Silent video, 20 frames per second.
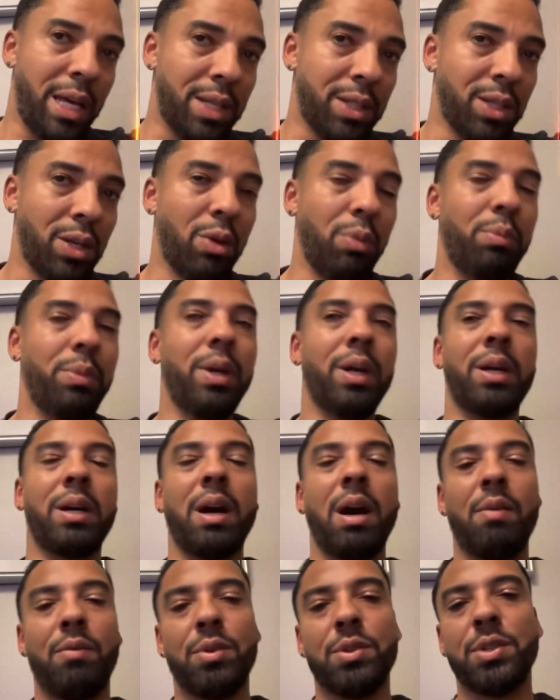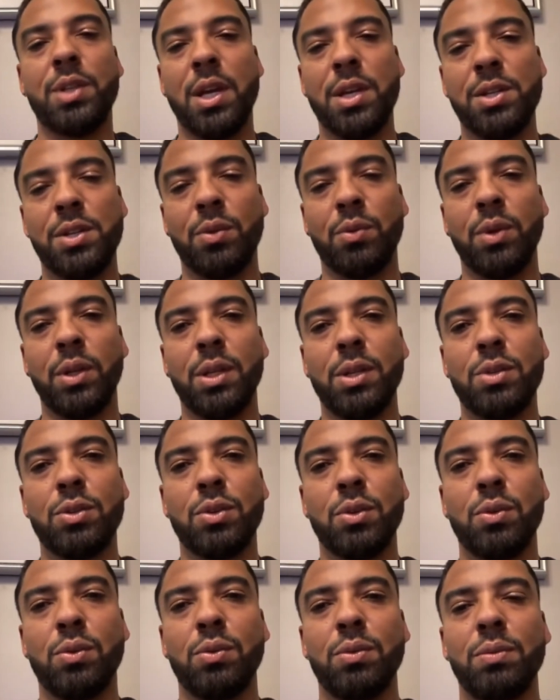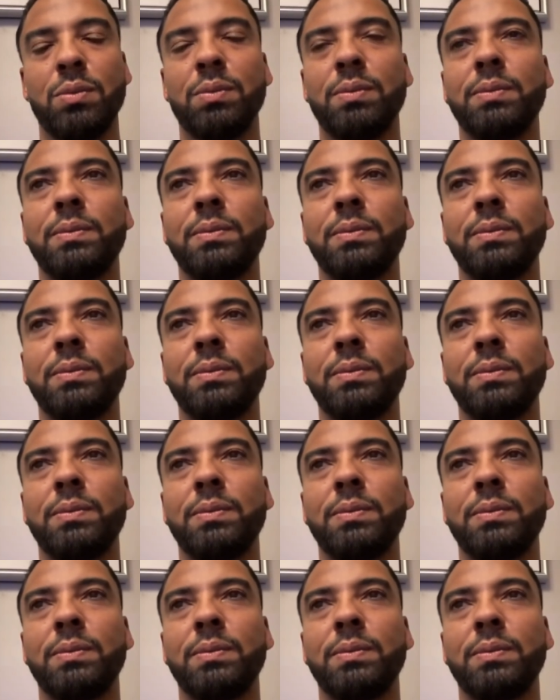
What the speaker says: It's going to be a conversation really soon.